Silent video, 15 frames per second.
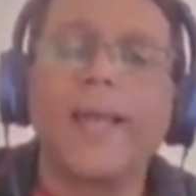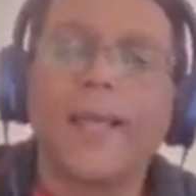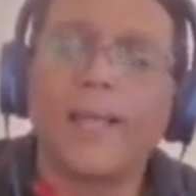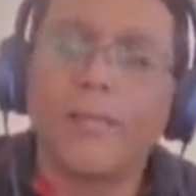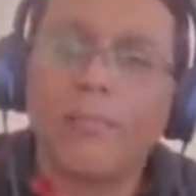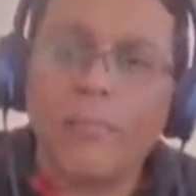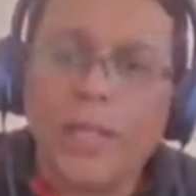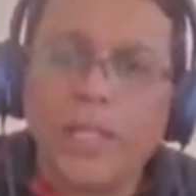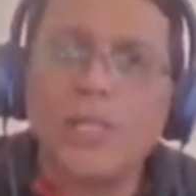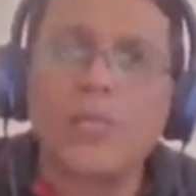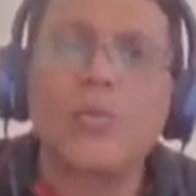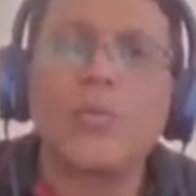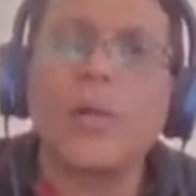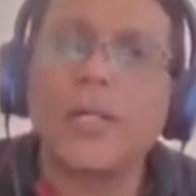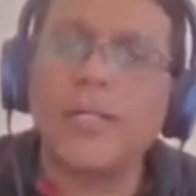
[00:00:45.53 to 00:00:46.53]
many
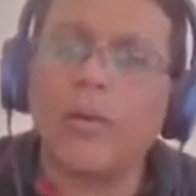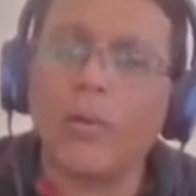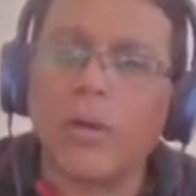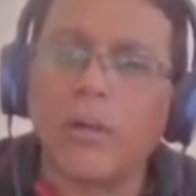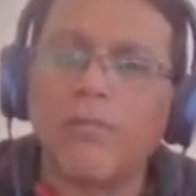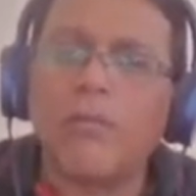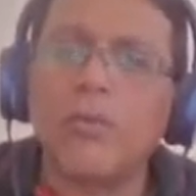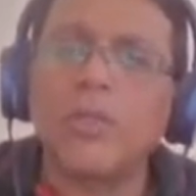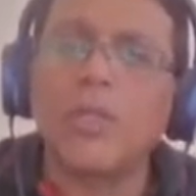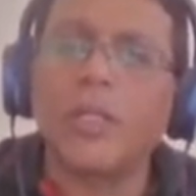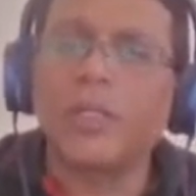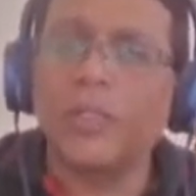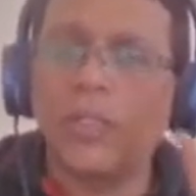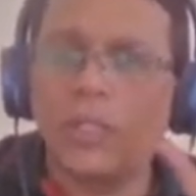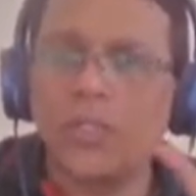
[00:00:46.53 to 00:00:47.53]
students have confusion
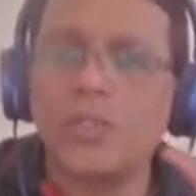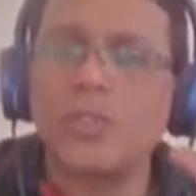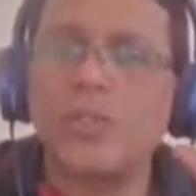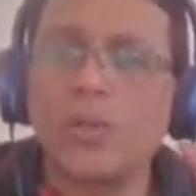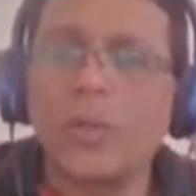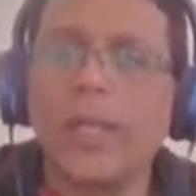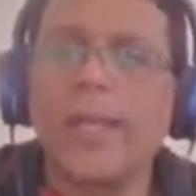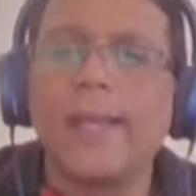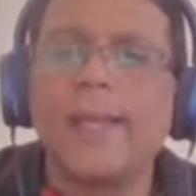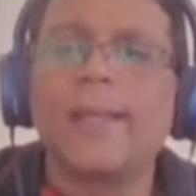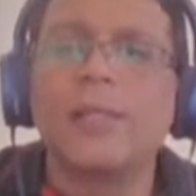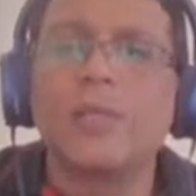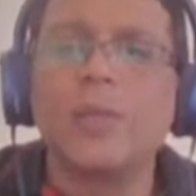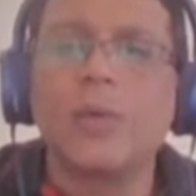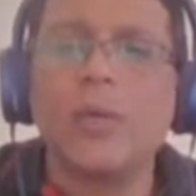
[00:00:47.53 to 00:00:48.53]
in this. Okay.
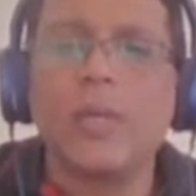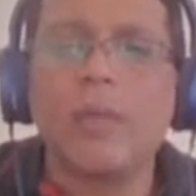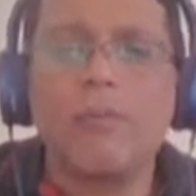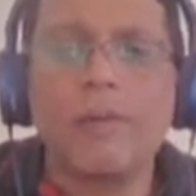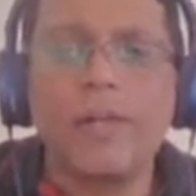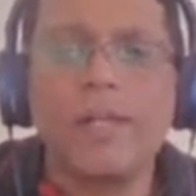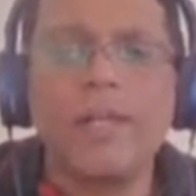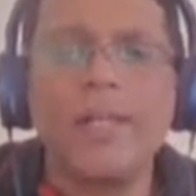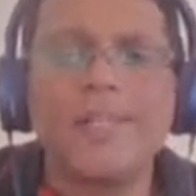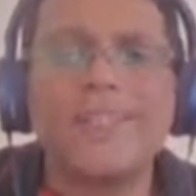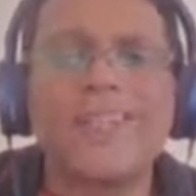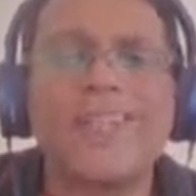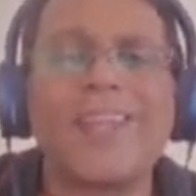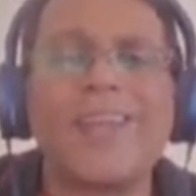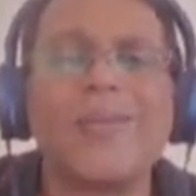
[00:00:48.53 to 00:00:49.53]
So if it is
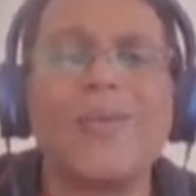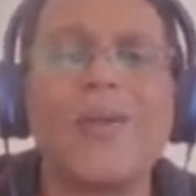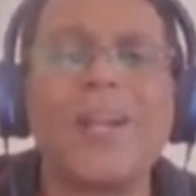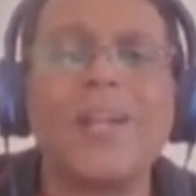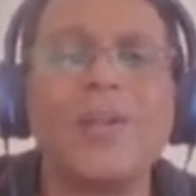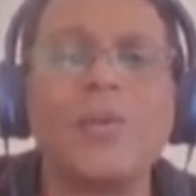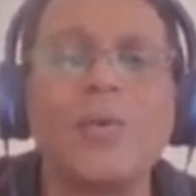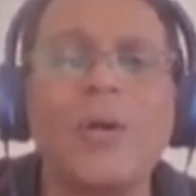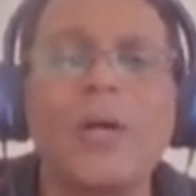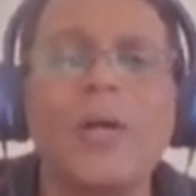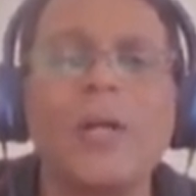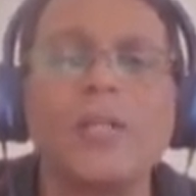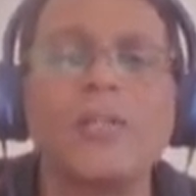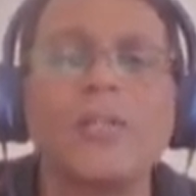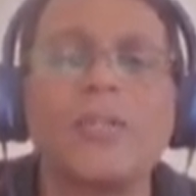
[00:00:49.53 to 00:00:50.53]
given to
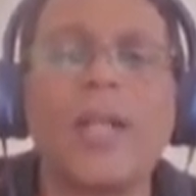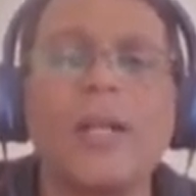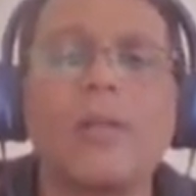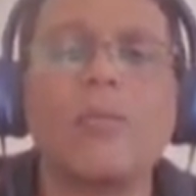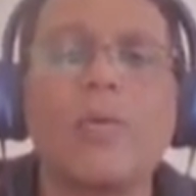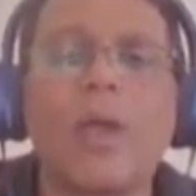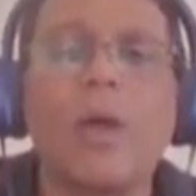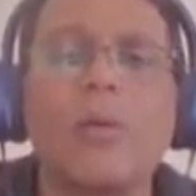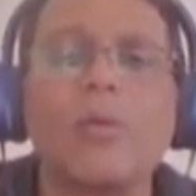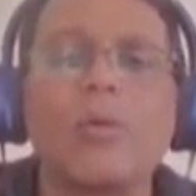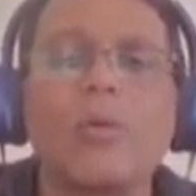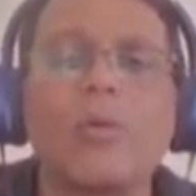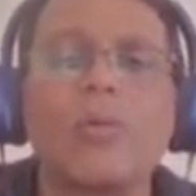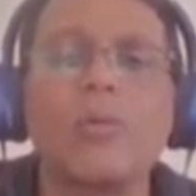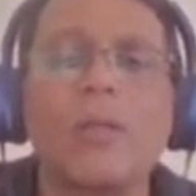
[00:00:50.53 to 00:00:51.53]
us that we have
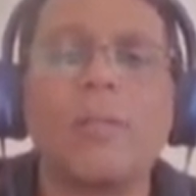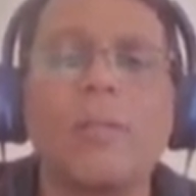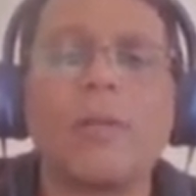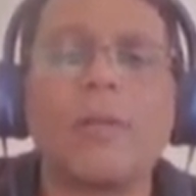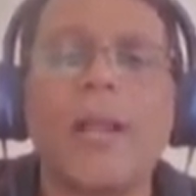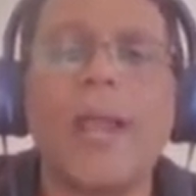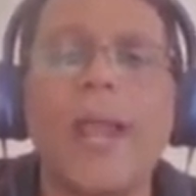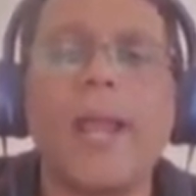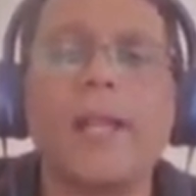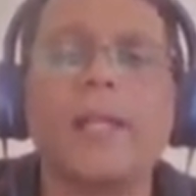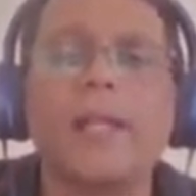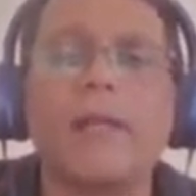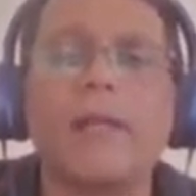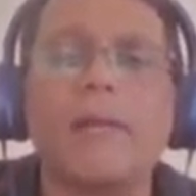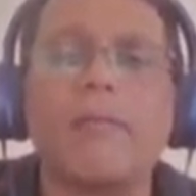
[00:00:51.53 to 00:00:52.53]
to
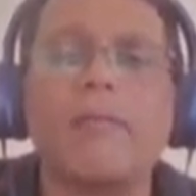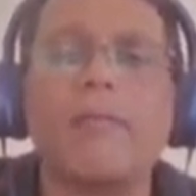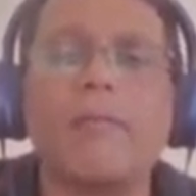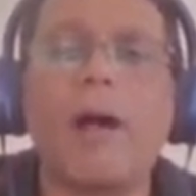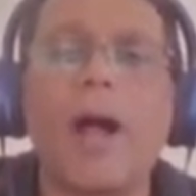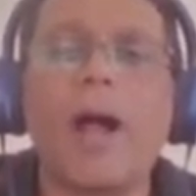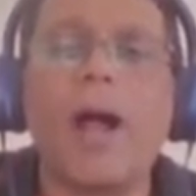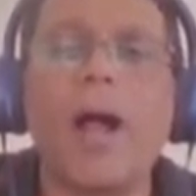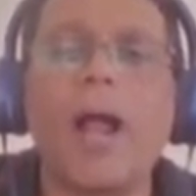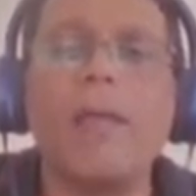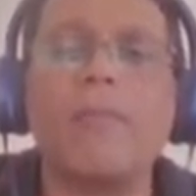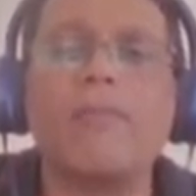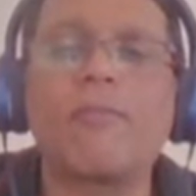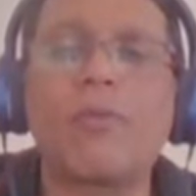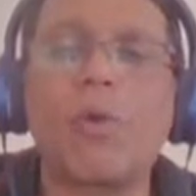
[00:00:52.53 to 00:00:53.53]
subtract
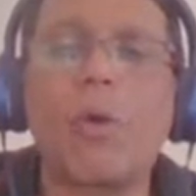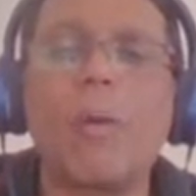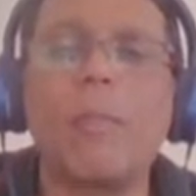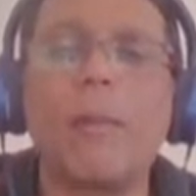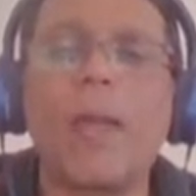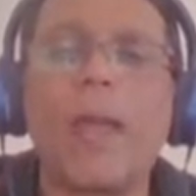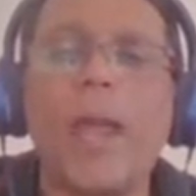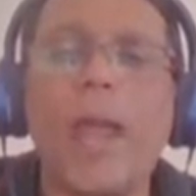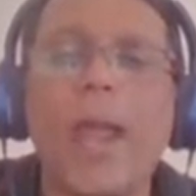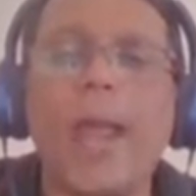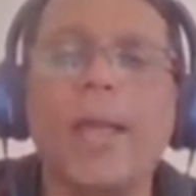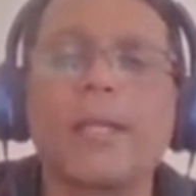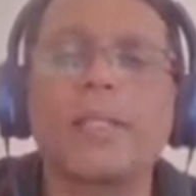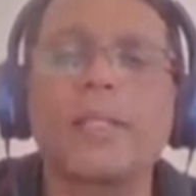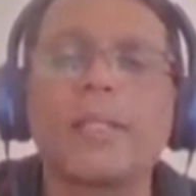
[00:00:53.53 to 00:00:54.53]
y from
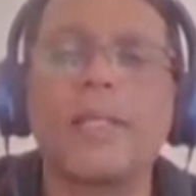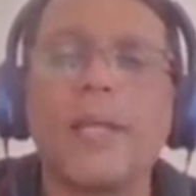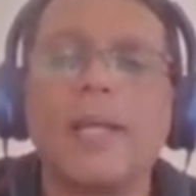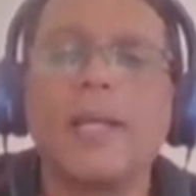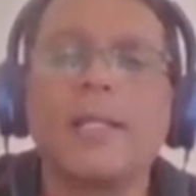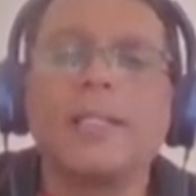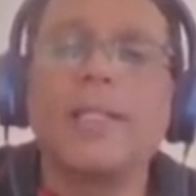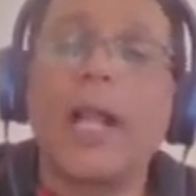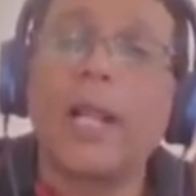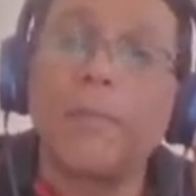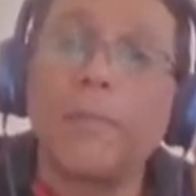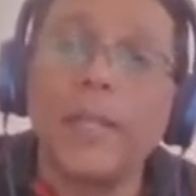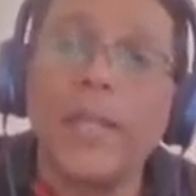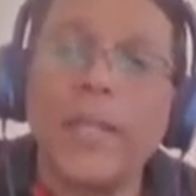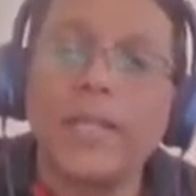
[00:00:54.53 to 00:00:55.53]
x, that
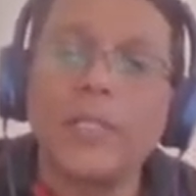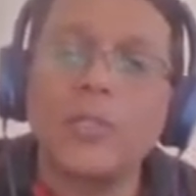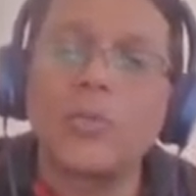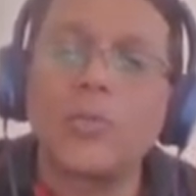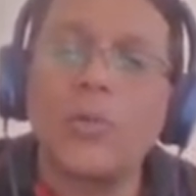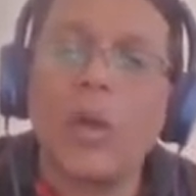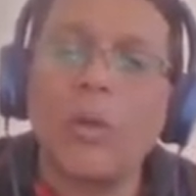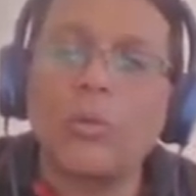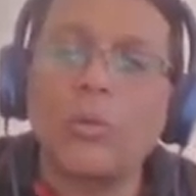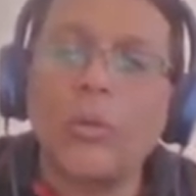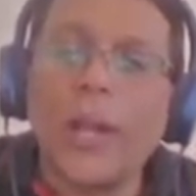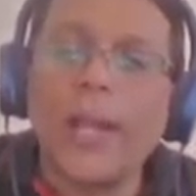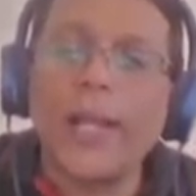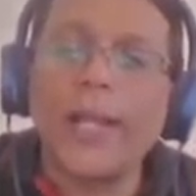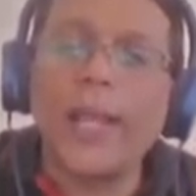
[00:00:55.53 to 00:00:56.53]
means we have to
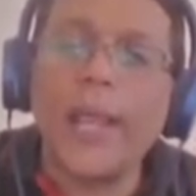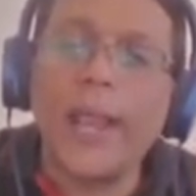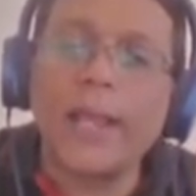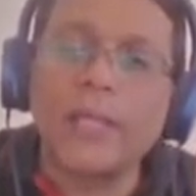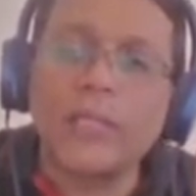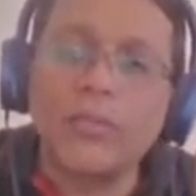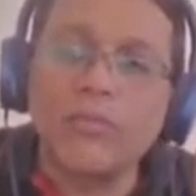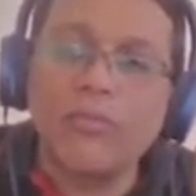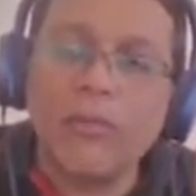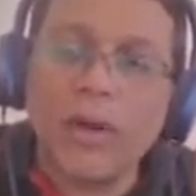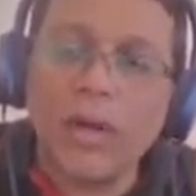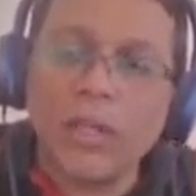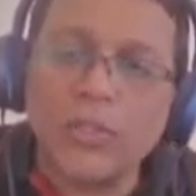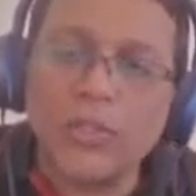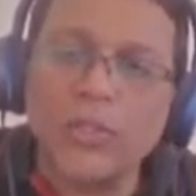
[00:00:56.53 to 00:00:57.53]
write x
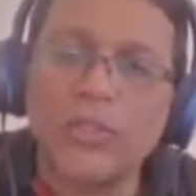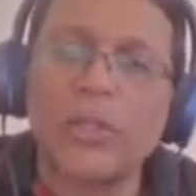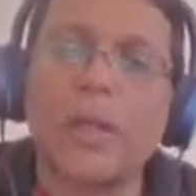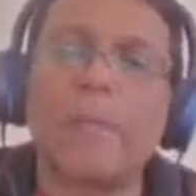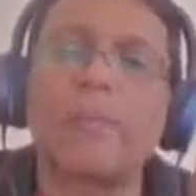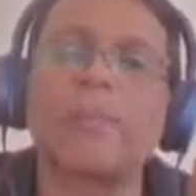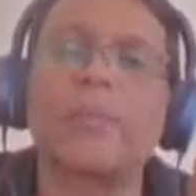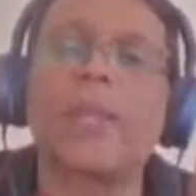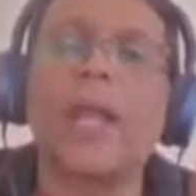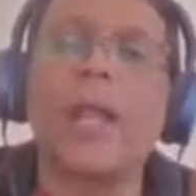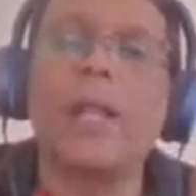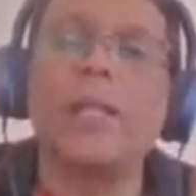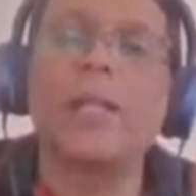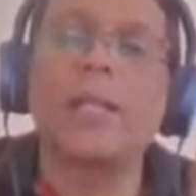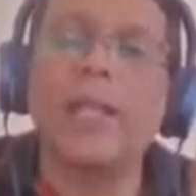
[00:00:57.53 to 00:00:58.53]
first
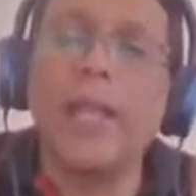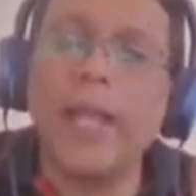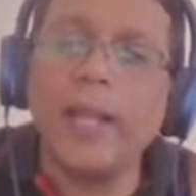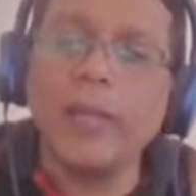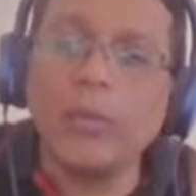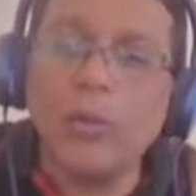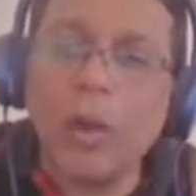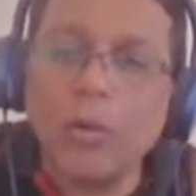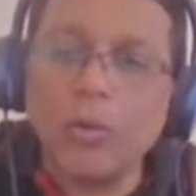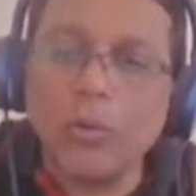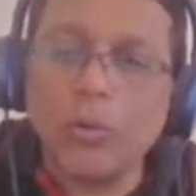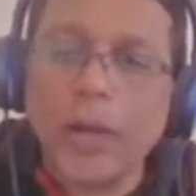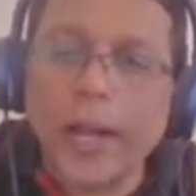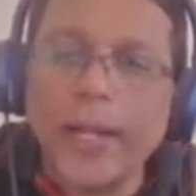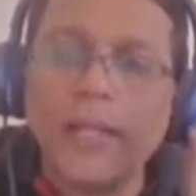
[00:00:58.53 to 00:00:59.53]
and then we have to
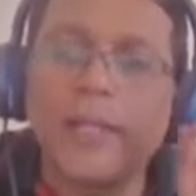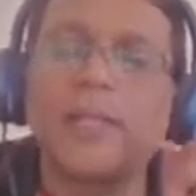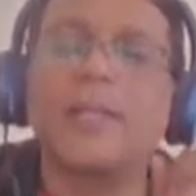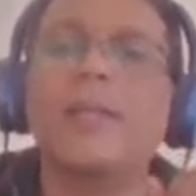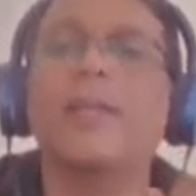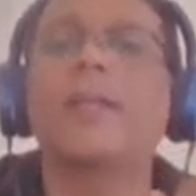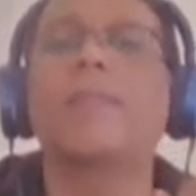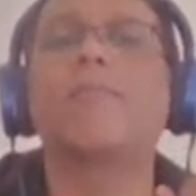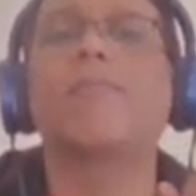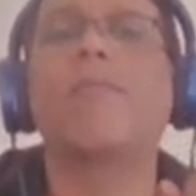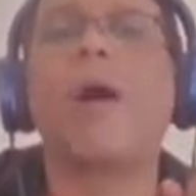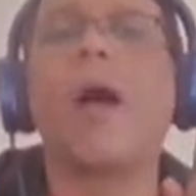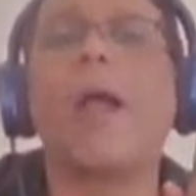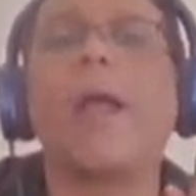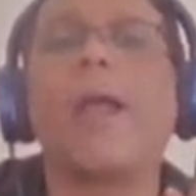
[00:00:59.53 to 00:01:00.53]
write here
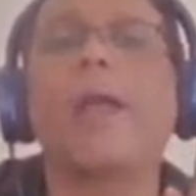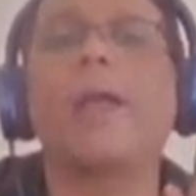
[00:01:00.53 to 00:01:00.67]
y.